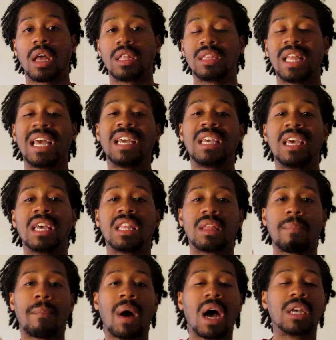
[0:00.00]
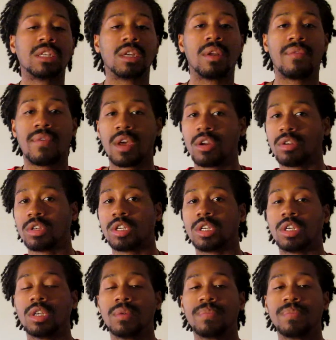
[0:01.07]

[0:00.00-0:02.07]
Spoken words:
they get positive energy.